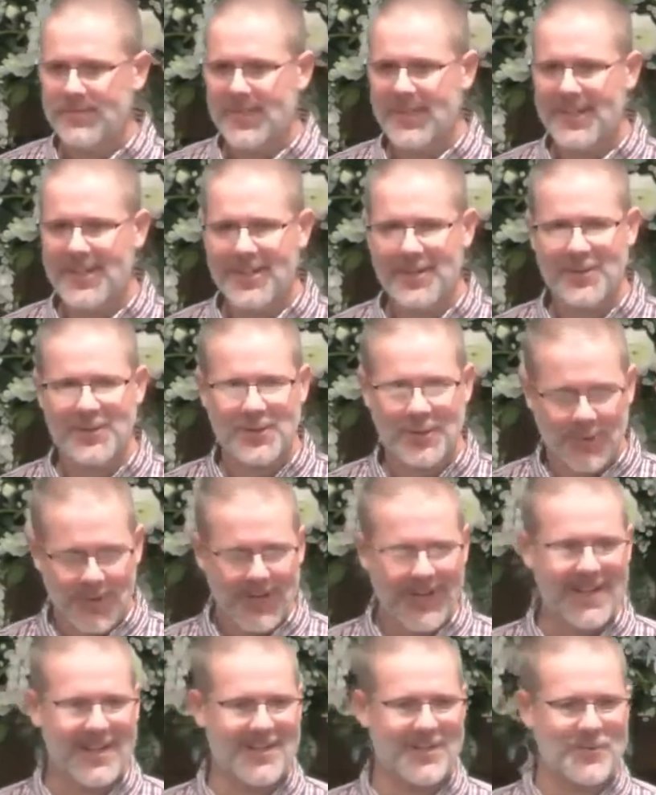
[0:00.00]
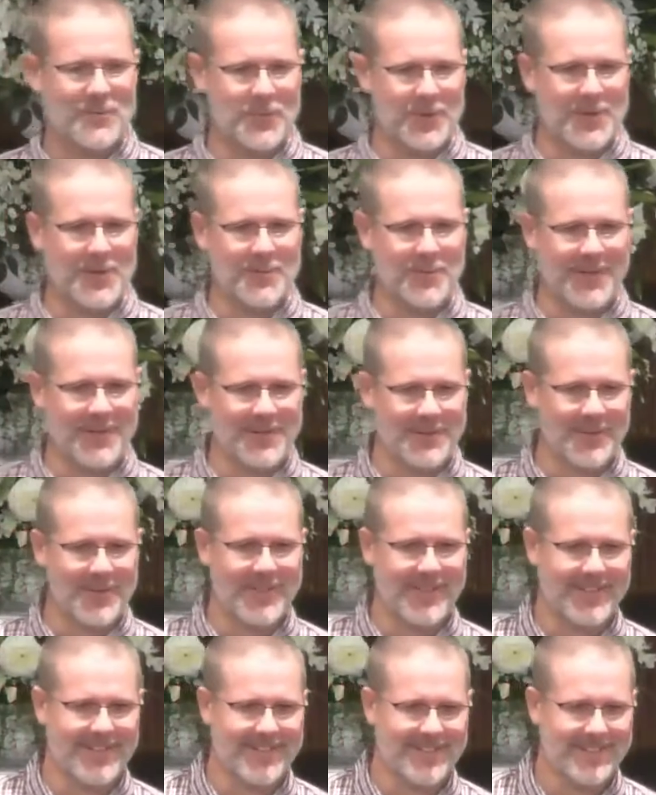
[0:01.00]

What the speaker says: And he goes, great, when do you want to do it?